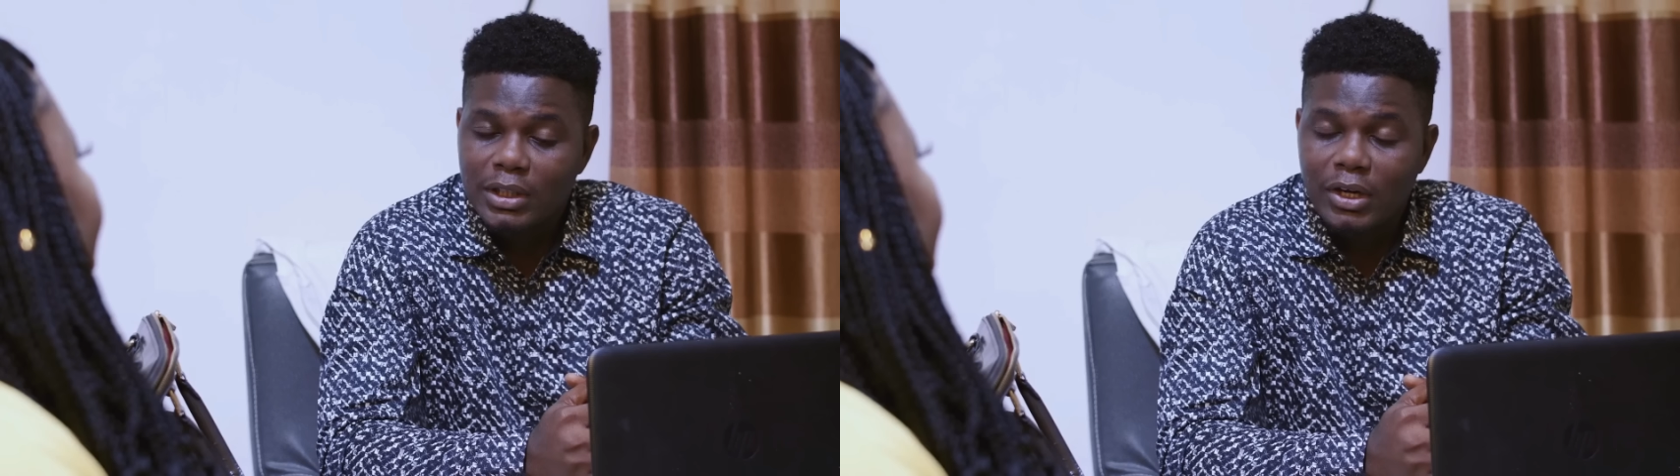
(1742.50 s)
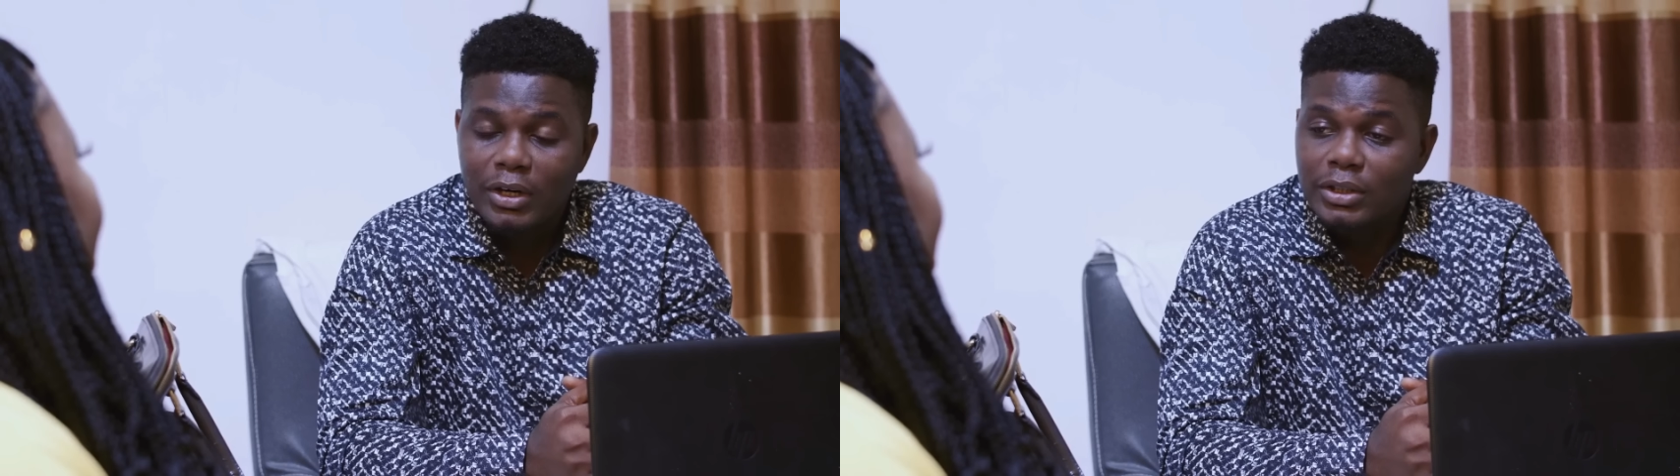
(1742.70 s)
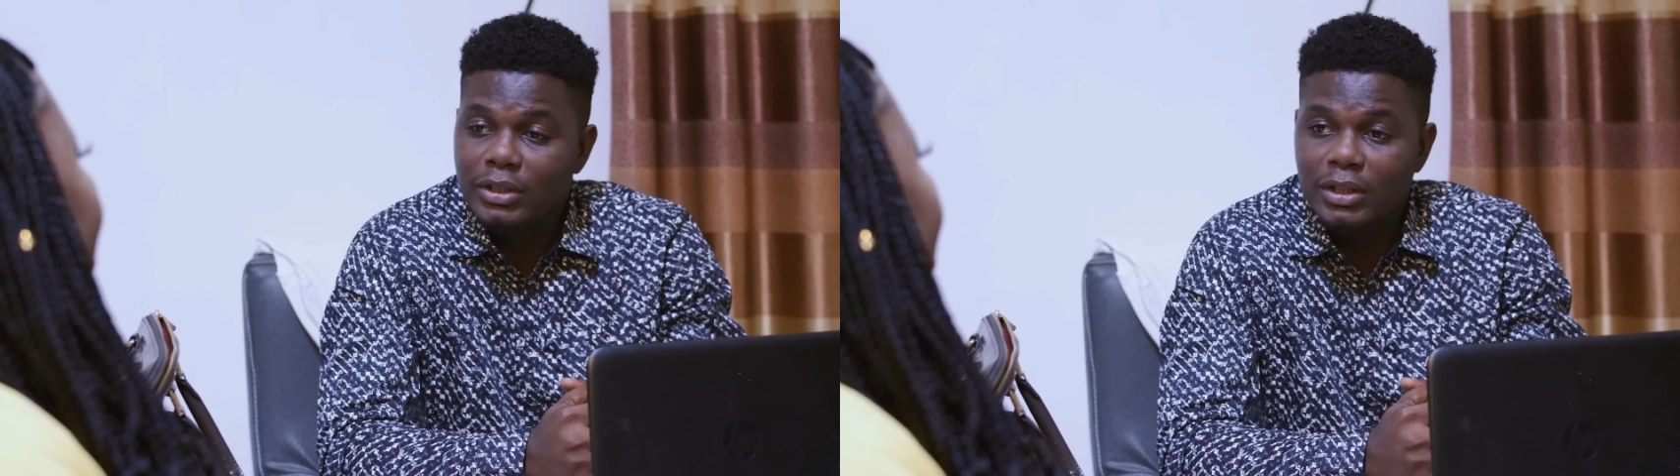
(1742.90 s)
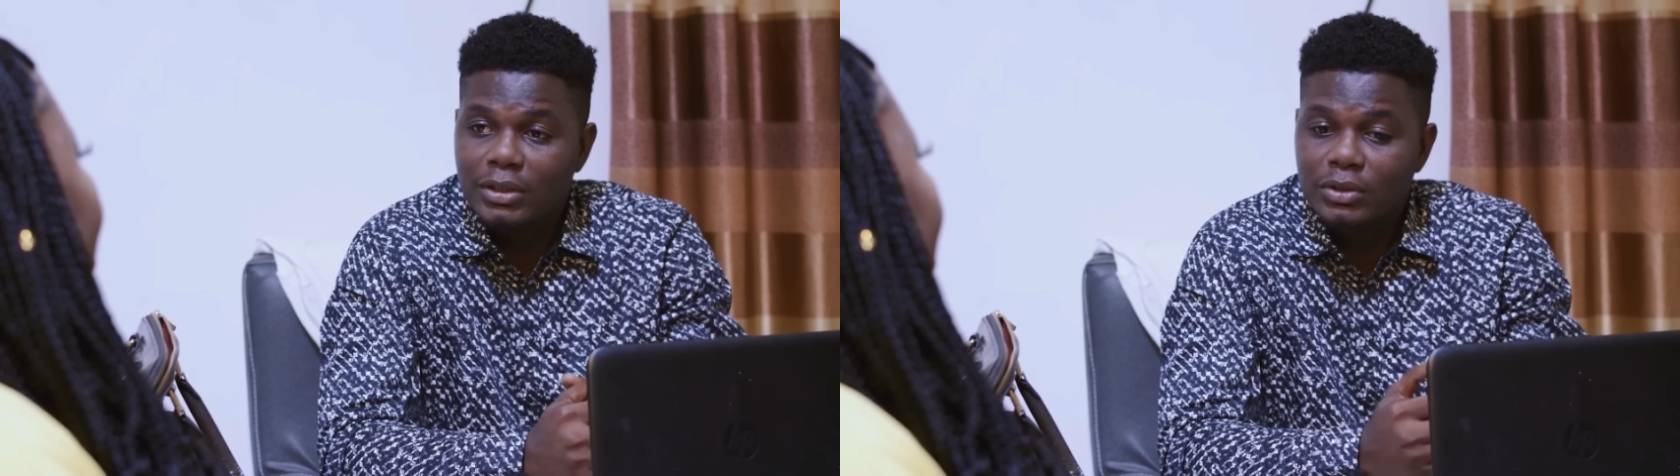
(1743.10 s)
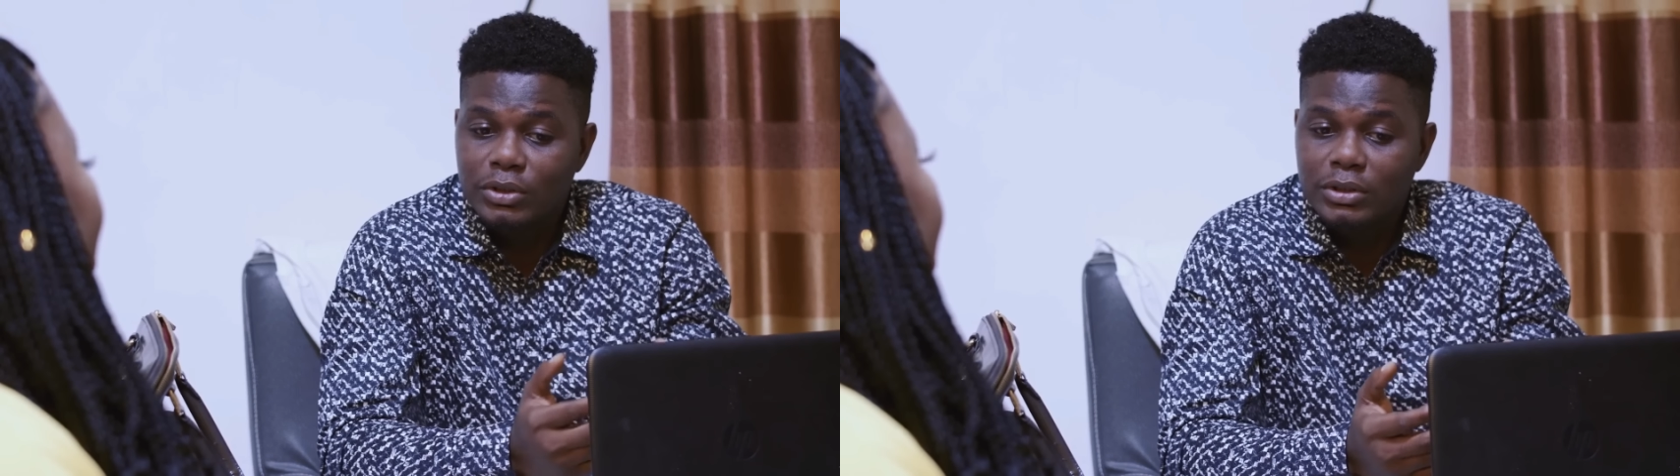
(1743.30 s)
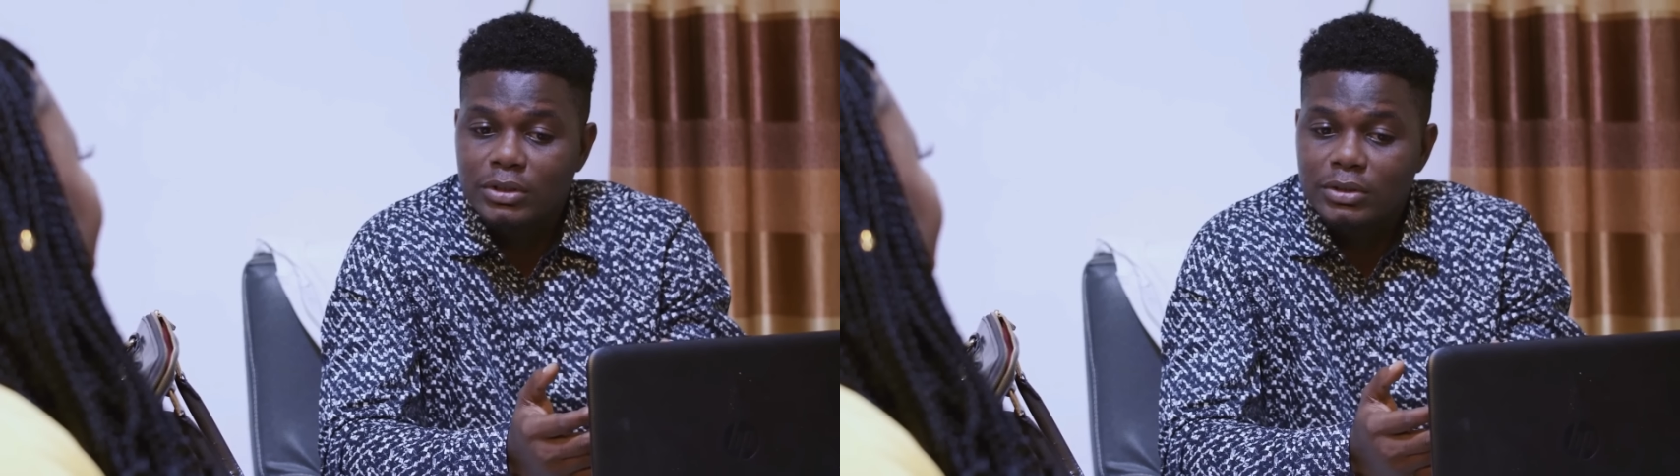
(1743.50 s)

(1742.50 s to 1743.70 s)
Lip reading: I think I had any test on